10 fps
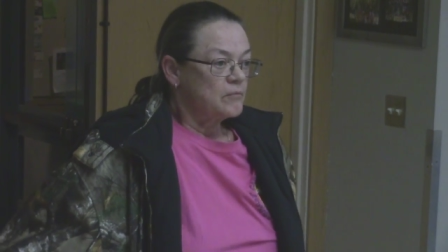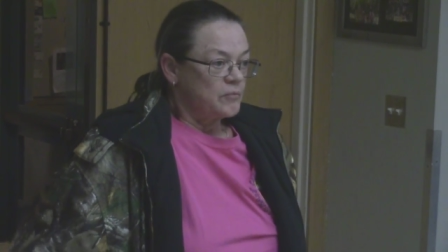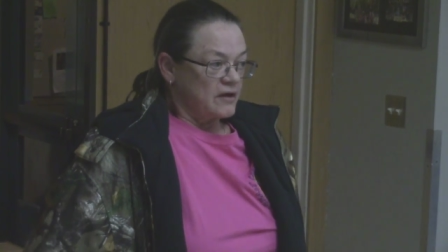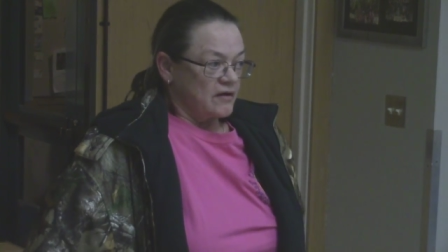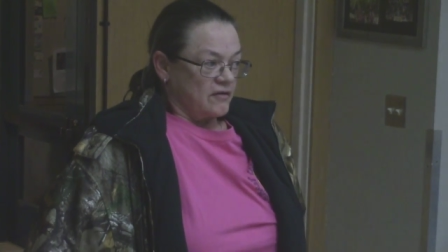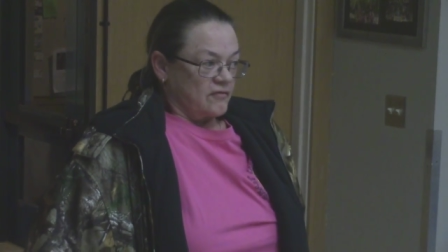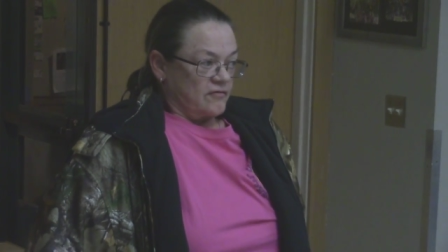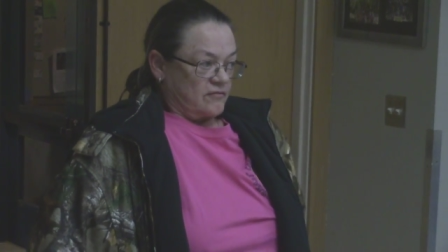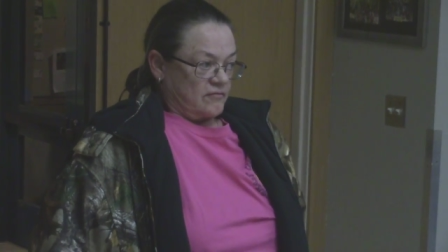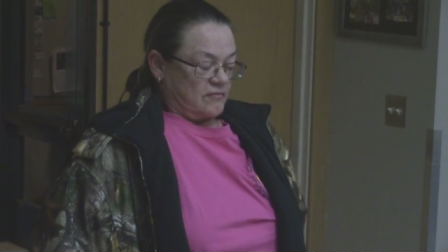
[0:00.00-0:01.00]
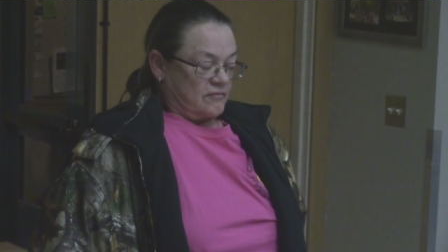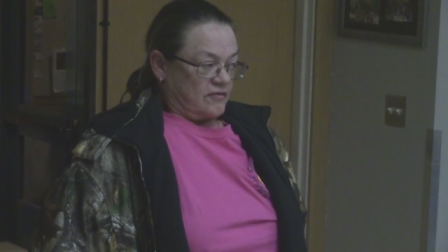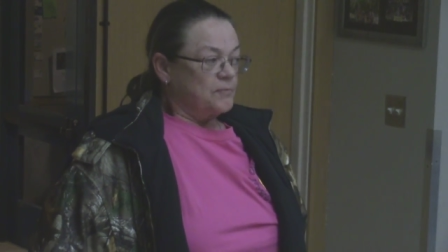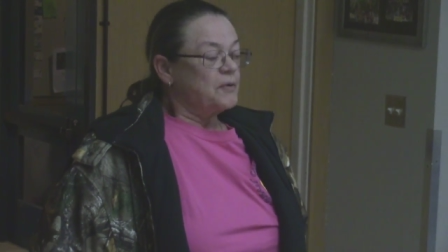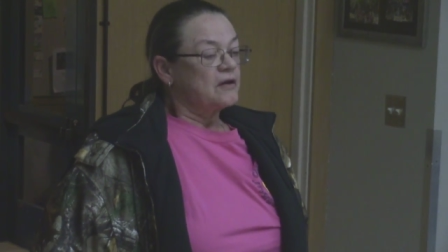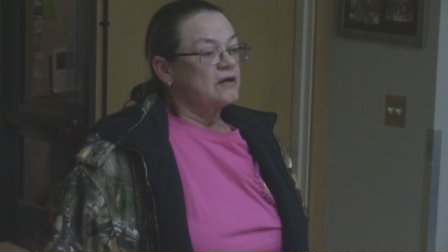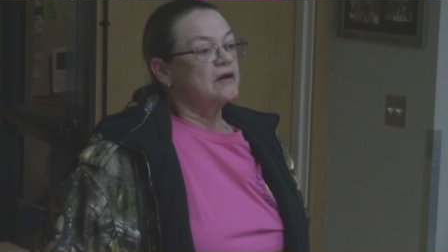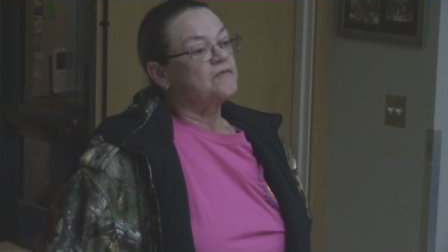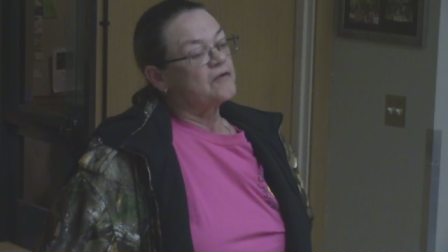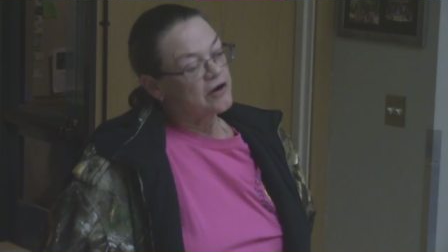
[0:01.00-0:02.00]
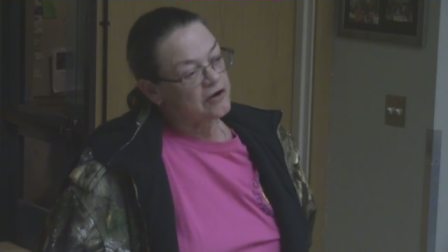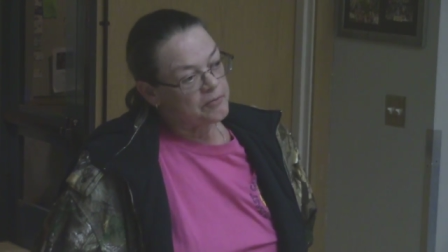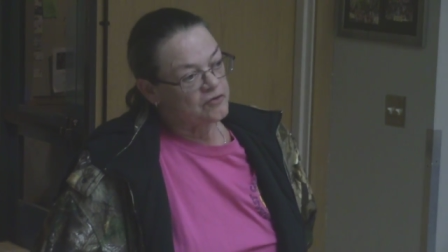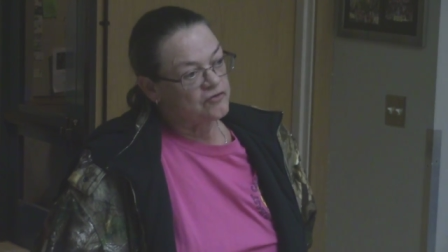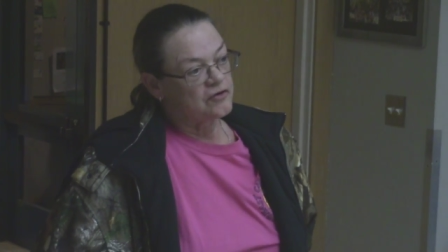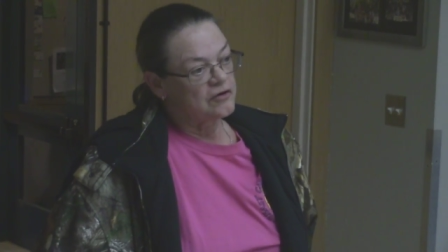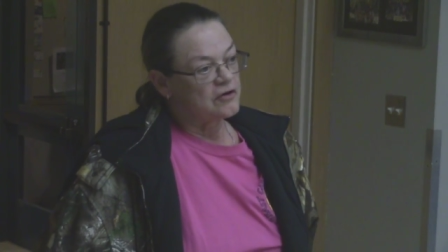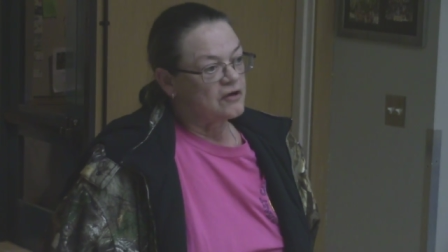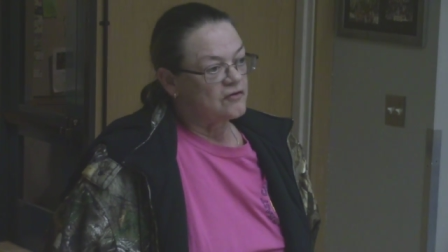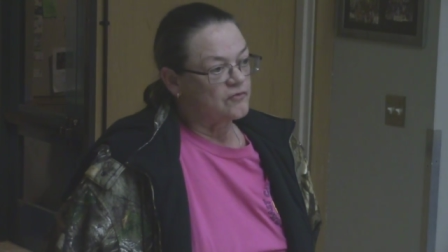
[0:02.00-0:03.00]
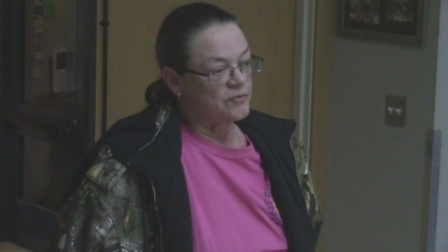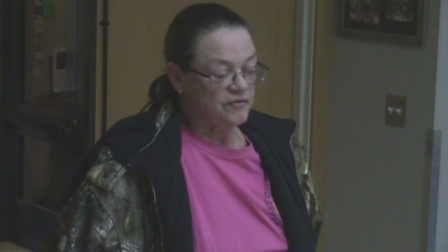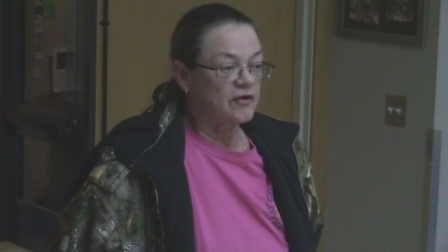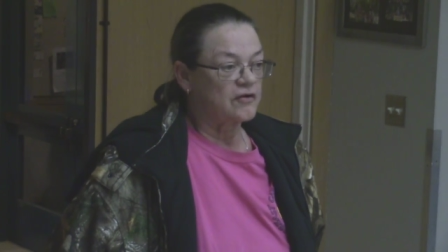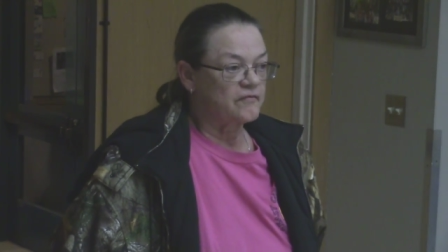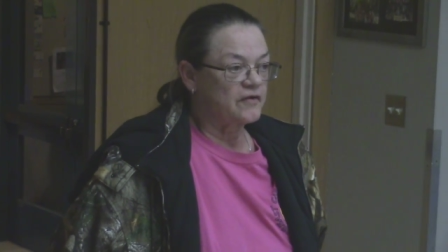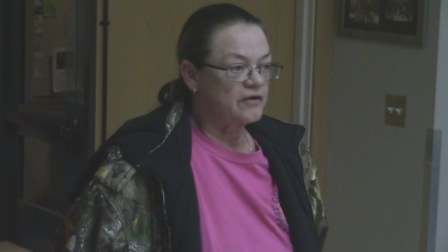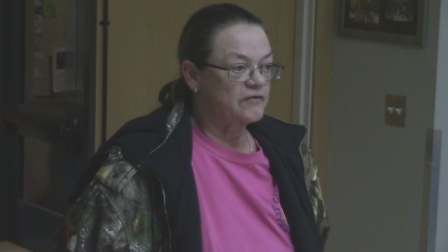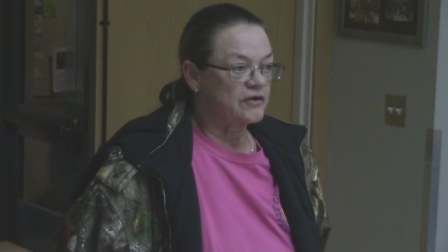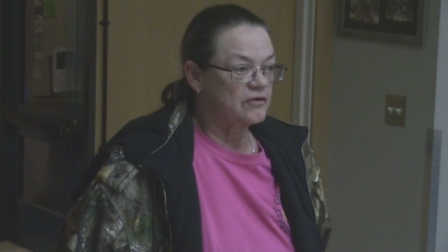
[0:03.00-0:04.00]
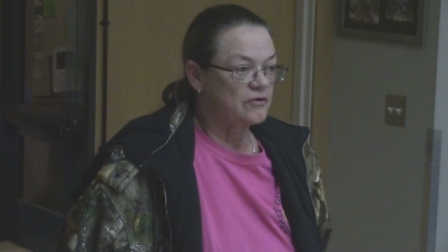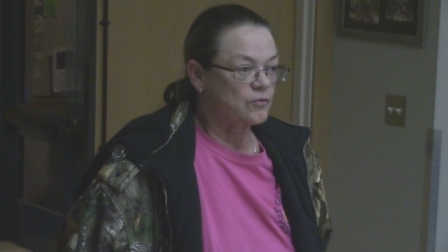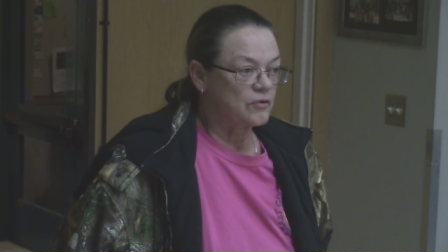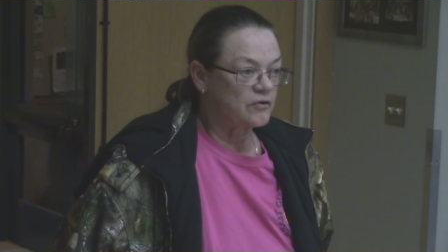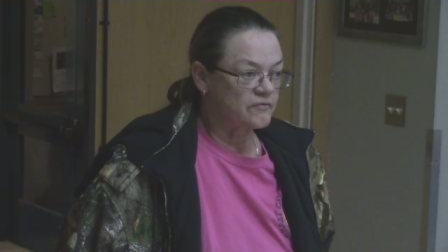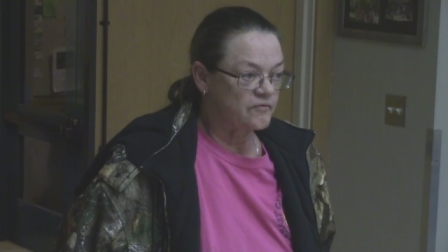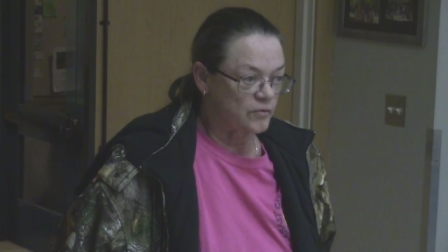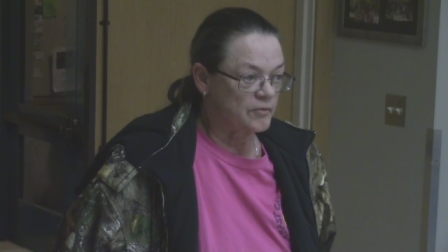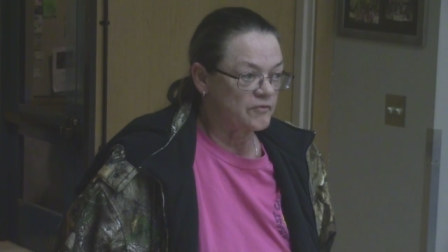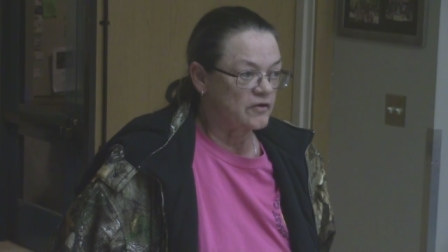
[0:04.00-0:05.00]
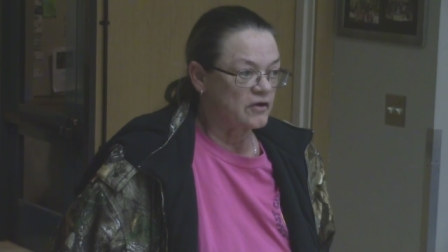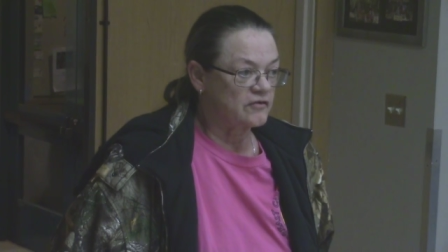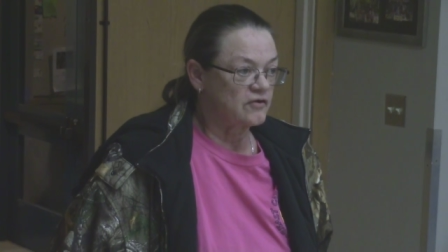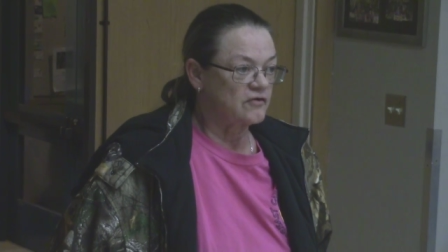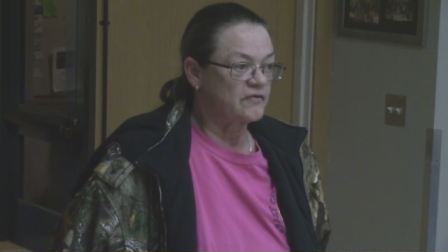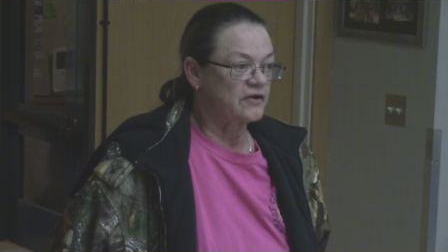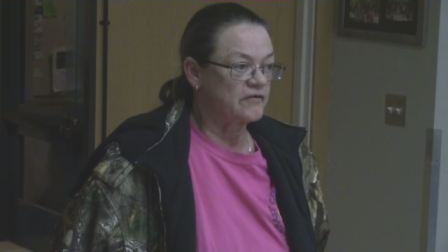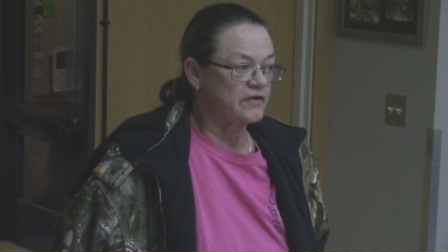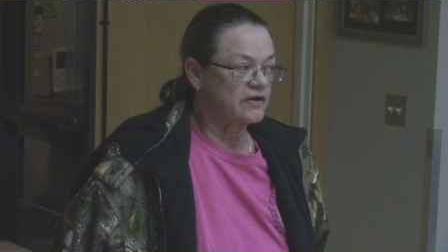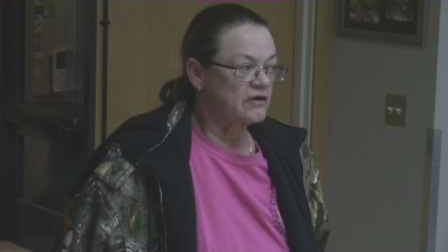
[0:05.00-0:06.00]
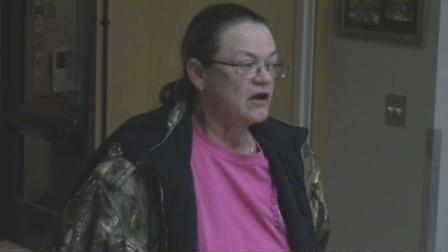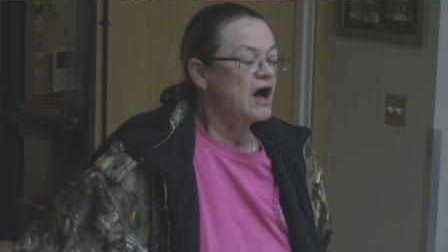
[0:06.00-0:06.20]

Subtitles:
because typically a fire commissioner is a retired firefighter or former volunteer firefighter.